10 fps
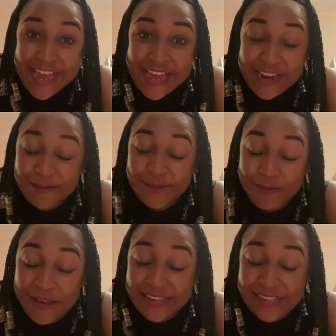and I'm
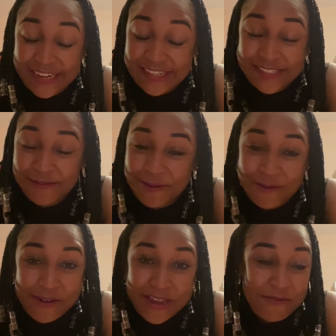super excited to be
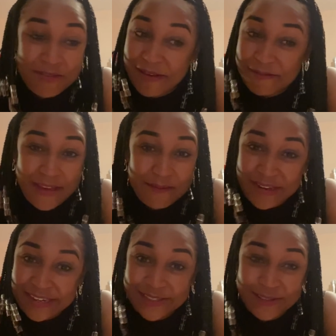going with my
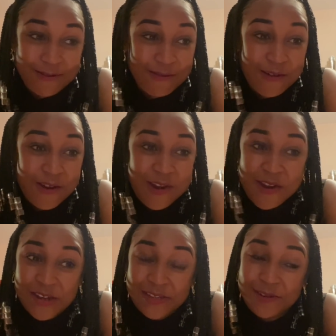family to
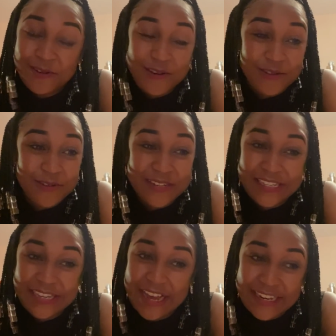to you know to
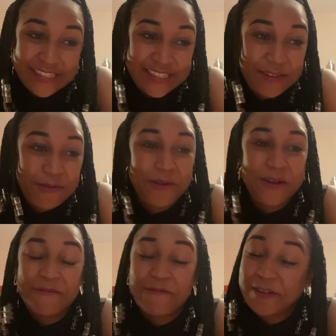Diani. We're
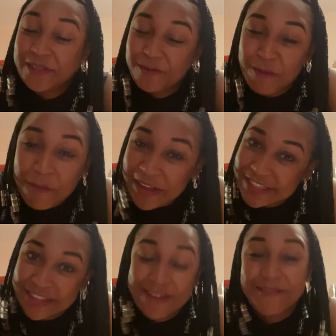going first to
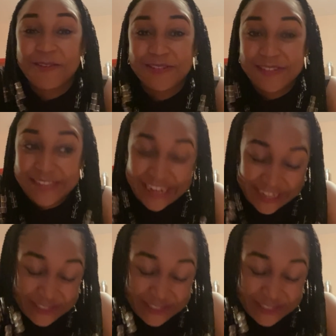Mombasa, then we go to Diani.